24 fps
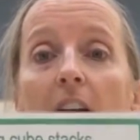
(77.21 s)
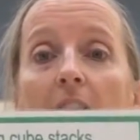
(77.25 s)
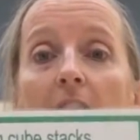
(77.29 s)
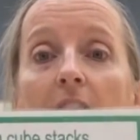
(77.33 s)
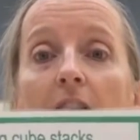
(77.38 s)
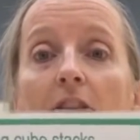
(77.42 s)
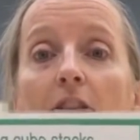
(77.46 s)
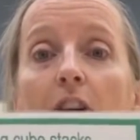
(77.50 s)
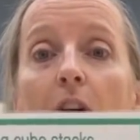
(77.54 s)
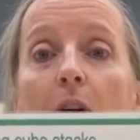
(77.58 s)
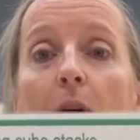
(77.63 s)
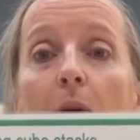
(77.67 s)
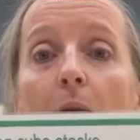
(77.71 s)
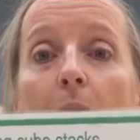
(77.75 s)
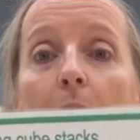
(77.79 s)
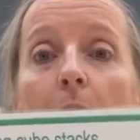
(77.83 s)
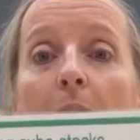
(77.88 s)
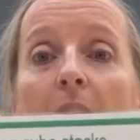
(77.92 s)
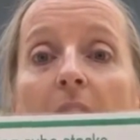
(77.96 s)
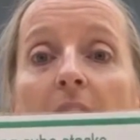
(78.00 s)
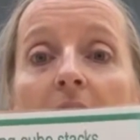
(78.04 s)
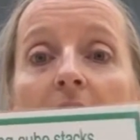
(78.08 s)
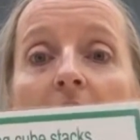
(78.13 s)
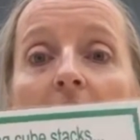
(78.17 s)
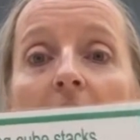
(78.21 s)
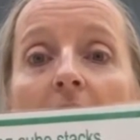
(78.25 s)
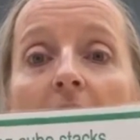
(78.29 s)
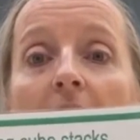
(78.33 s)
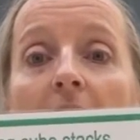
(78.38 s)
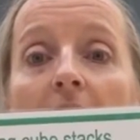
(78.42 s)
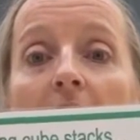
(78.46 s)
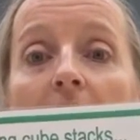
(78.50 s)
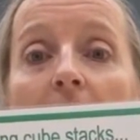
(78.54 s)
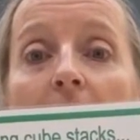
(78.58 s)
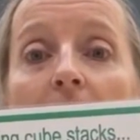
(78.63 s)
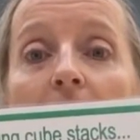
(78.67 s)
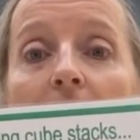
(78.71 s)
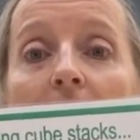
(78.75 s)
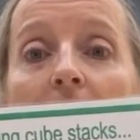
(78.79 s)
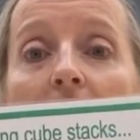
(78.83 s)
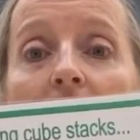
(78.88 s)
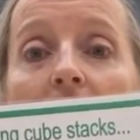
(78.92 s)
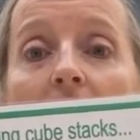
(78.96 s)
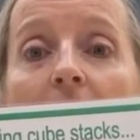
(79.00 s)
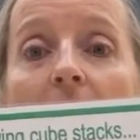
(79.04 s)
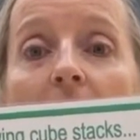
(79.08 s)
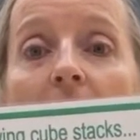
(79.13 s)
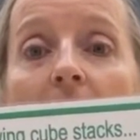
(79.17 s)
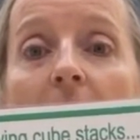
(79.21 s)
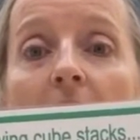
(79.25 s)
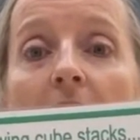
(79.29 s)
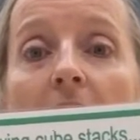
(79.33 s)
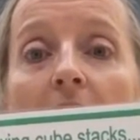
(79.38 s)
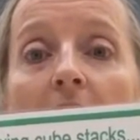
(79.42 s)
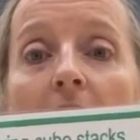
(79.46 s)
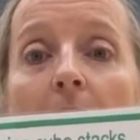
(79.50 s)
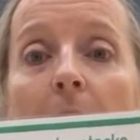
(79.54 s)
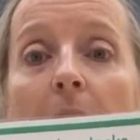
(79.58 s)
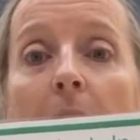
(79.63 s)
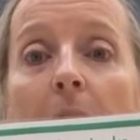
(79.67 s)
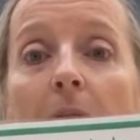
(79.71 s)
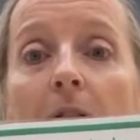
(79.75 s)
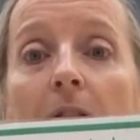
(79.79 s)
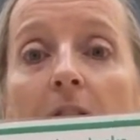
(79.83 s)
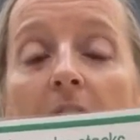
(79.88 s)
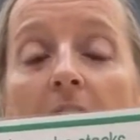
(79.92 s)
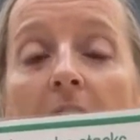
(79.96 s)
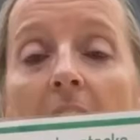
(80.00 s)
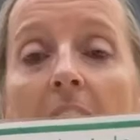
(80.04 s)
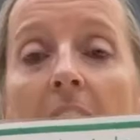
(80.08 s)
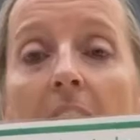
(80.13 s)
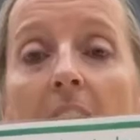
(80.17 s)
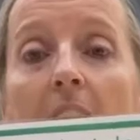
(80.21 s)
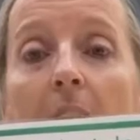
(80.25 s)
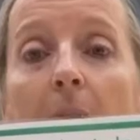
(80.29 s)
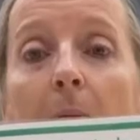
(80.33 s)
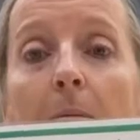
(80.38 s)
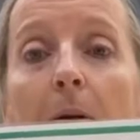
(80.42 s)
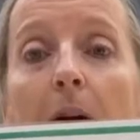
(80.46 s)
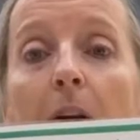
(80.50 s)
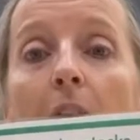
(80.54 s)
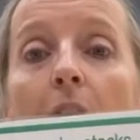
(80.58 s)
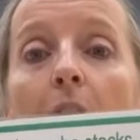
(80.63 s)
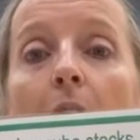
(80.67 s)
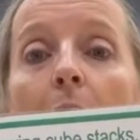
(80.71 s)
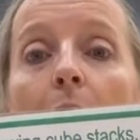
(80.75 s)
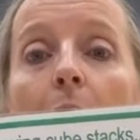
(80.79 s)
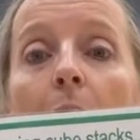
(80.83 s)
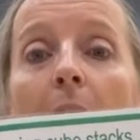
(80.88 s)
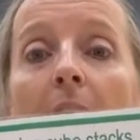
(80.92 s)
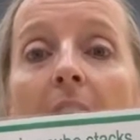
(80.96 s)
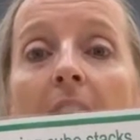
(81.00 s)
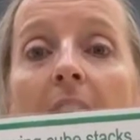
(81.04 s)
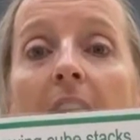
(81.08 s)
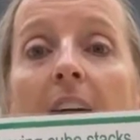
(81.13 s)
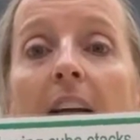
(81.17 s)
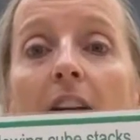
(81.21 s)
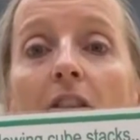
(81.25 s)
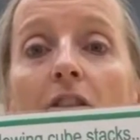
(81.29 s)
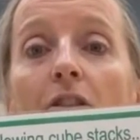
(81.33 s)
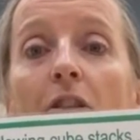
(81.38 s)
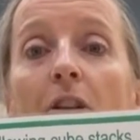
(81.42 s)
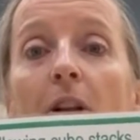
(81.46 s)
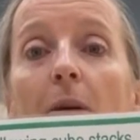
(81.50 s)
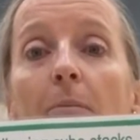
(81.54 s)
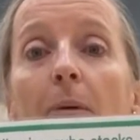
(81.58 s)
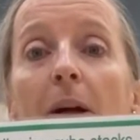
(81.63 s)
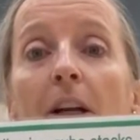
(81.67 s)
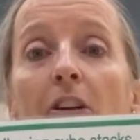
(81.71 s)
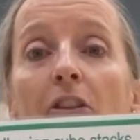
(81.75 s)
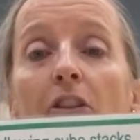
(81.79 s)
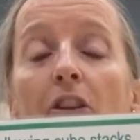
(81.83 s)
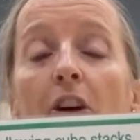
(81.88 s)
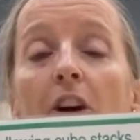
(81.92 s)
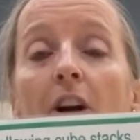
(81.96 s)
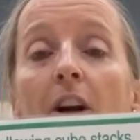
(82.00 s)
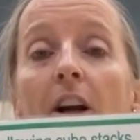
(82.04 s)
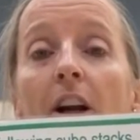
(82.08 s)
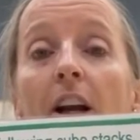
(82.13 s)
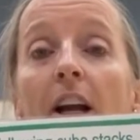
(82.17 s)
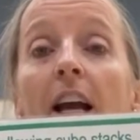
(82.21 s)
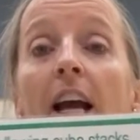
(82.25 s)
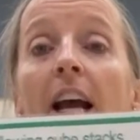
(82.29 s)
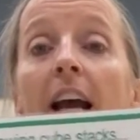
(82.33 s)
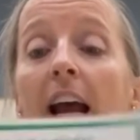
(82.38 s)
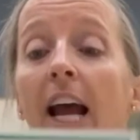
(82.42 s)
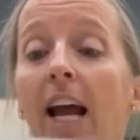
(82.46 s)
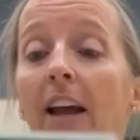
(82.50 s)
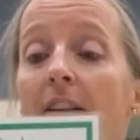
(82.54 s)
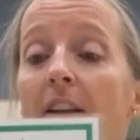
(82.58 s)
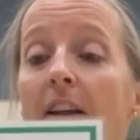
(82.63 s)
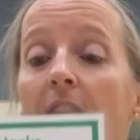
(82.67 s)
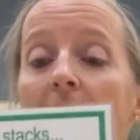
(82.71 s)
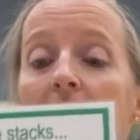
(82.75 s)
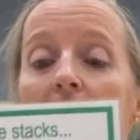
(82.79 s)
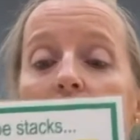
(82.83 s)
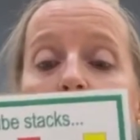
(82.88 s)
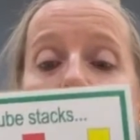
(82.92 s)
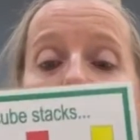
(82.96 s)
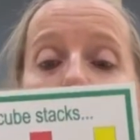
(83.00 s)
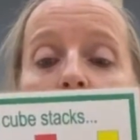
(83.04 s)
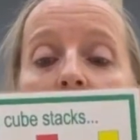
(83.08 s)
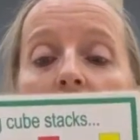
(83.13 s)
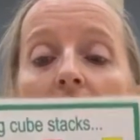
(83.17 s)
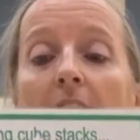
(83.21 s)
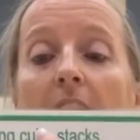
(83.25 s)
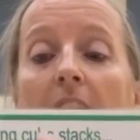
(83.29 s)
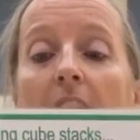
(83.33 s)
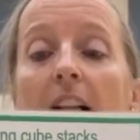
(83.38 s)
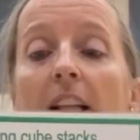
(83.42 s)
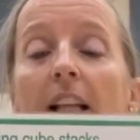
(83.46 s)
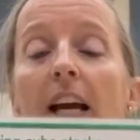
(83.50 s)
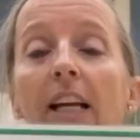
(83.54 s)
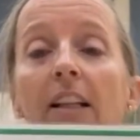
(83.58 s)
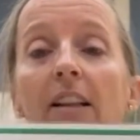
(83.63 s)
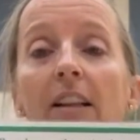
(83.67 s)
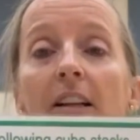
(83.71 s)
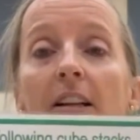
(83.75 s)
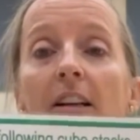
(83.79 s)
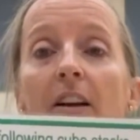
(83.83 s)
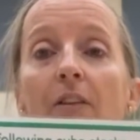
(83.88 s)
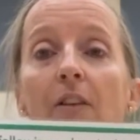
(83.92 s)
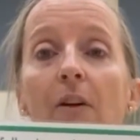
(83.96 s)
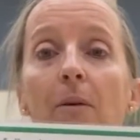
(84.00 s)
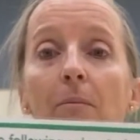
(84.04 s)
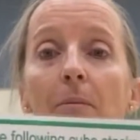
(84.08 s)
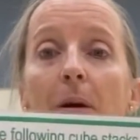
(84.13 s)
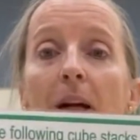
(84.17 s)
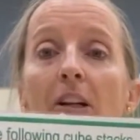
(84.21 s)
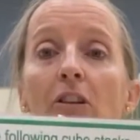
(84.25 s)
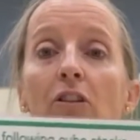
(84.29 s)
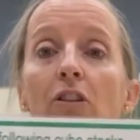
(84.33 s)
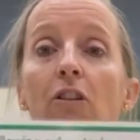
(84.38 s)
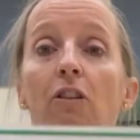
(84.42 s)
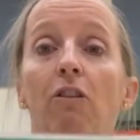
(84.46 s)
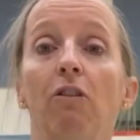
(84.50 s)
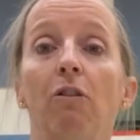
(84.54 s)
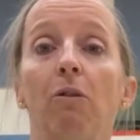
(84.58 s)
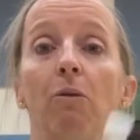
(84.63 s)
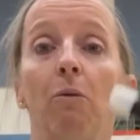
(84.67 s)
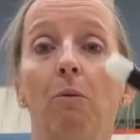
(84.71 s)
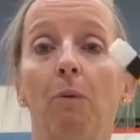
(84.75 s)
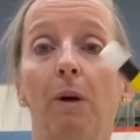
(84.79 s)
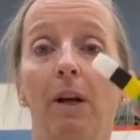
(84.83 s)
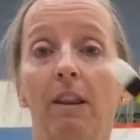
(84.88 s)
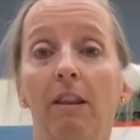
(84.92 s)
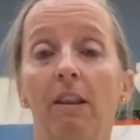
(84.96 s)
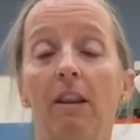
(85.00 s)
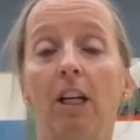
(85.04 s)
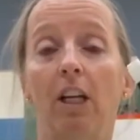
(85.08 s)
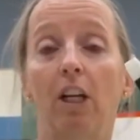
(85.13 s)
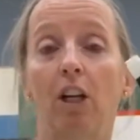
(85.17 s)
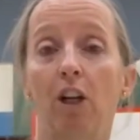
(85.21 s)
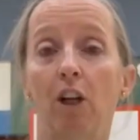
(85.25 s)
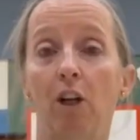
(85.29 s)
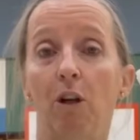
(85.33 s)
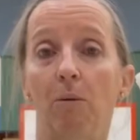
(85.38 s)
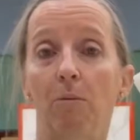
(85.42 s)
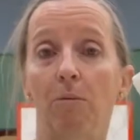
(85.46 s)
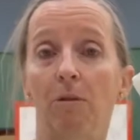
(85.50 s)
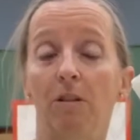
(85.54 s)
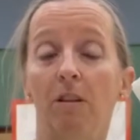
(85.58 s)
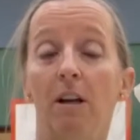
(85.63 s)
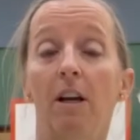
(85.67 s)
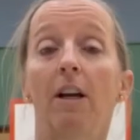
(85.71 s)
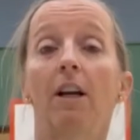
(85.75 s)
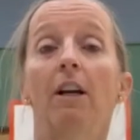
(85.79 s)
So once they get their 5, they would set it up right next to the picture, and then they are trying to collect the different pictures with the cubes.